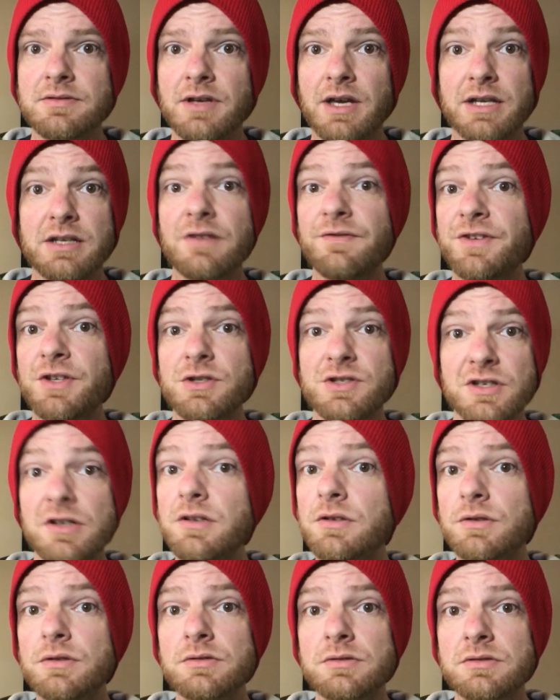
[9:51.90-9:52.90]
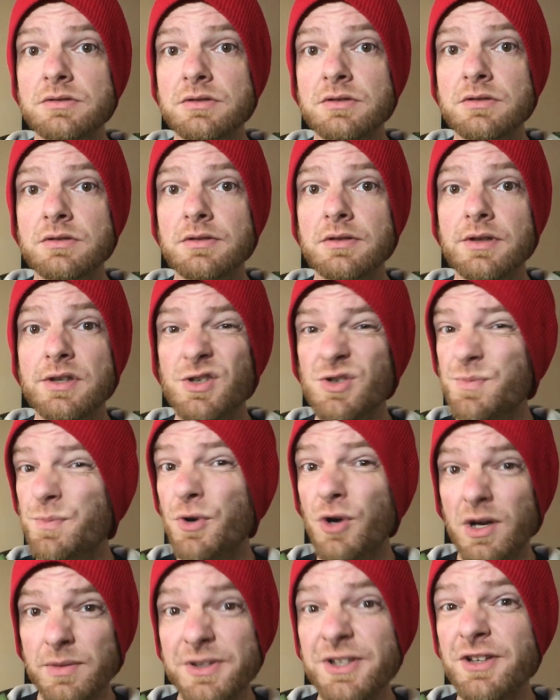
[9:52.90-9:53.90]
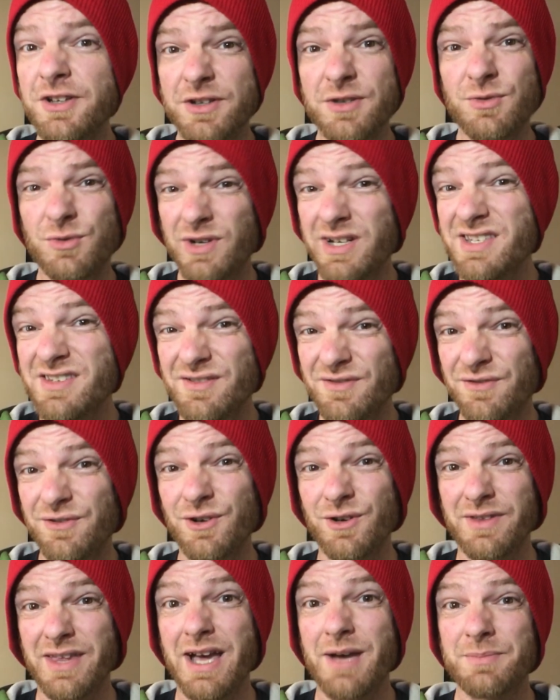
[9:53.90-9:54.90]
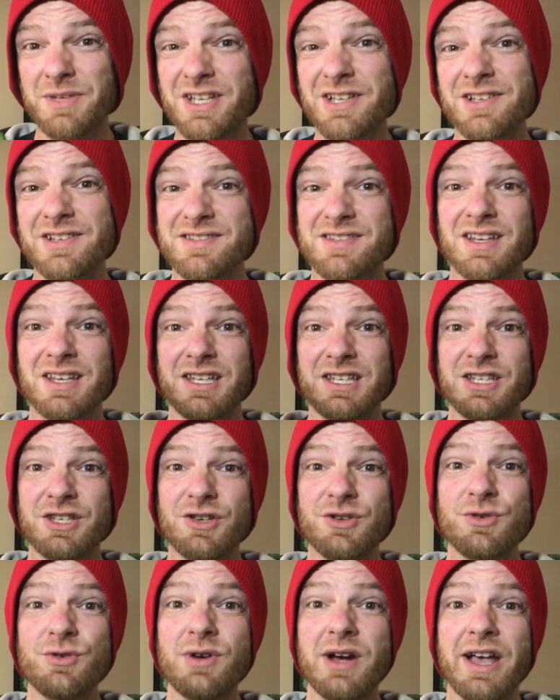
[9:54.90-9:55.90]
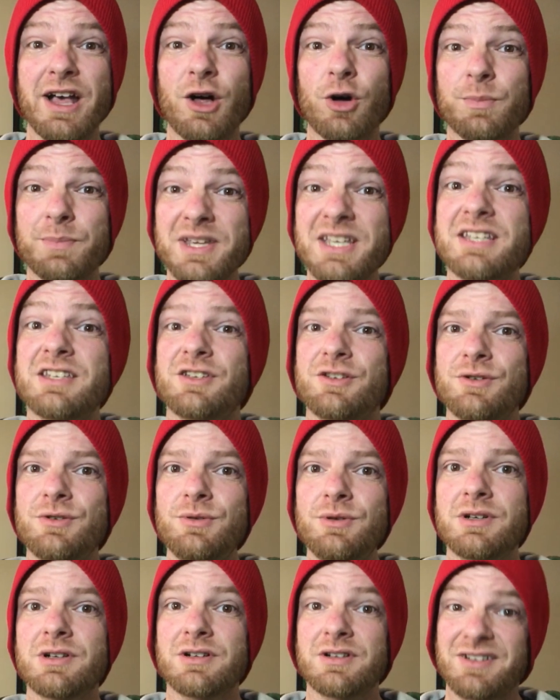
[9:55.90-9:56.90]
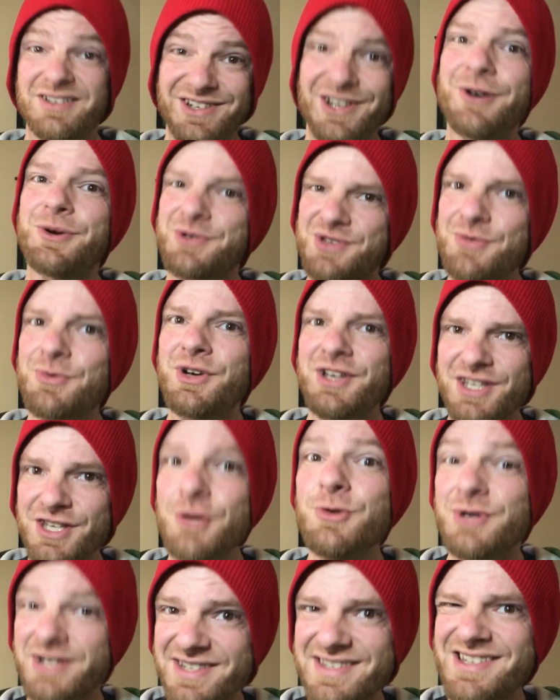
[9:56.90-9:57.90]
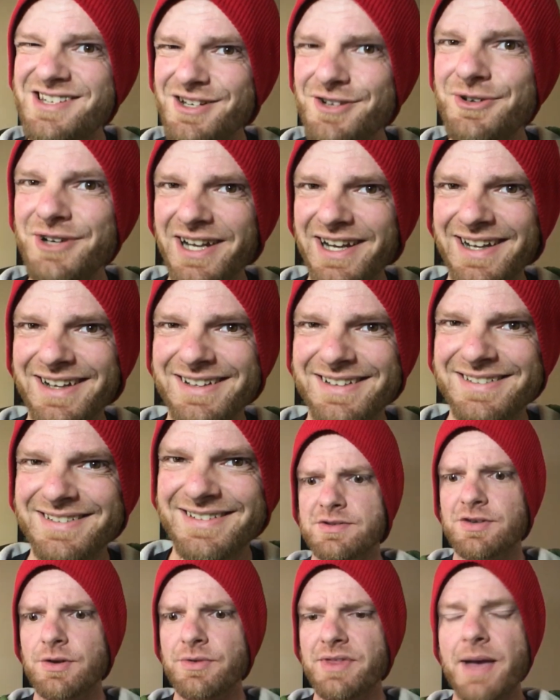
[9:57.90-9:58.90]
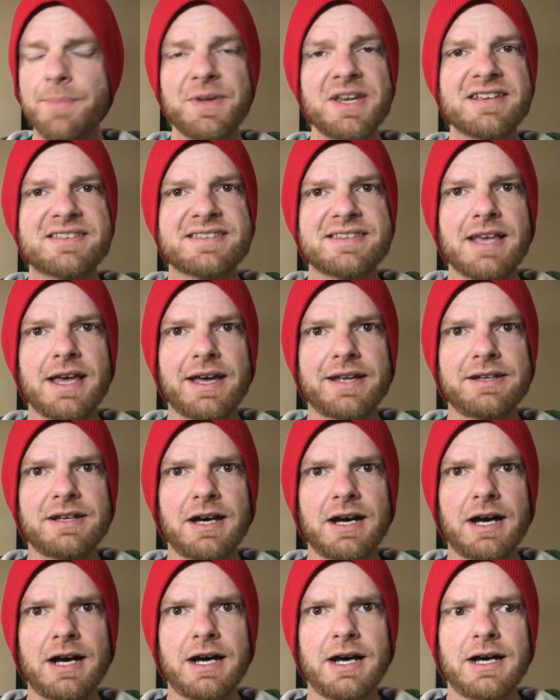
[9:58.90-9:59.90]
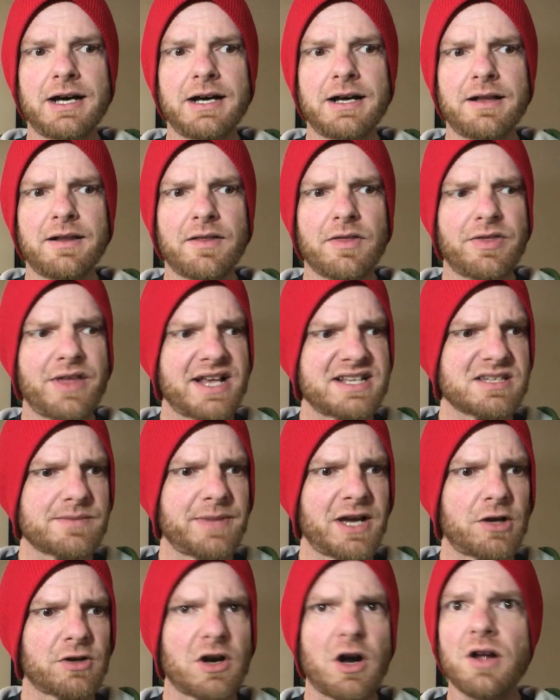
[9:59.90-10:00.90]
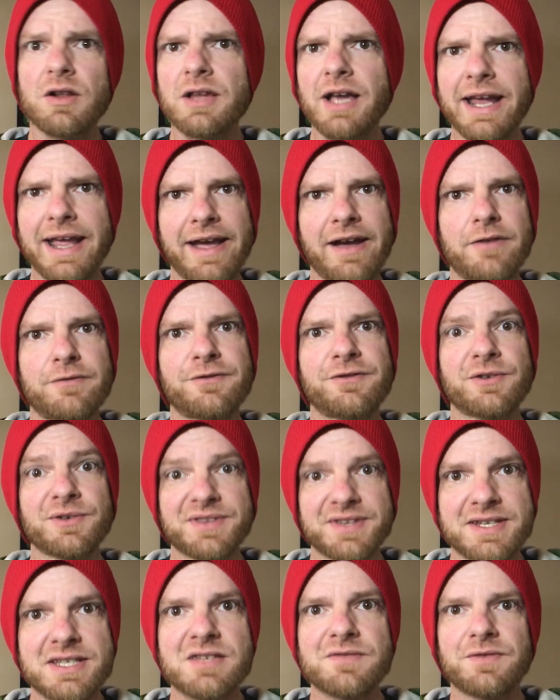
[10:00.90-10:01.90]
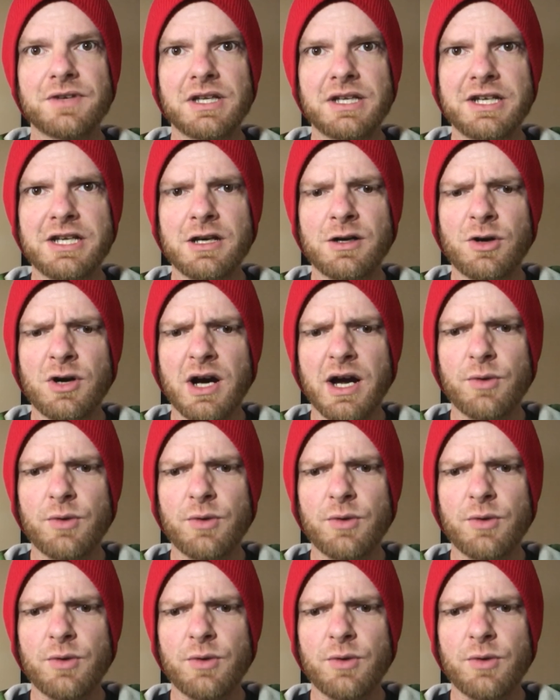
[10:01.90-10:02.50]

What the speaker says: And if you do, there's probably a good reason for that, because you helping you knows what you is doing. So that being said, that's about all I have for this video.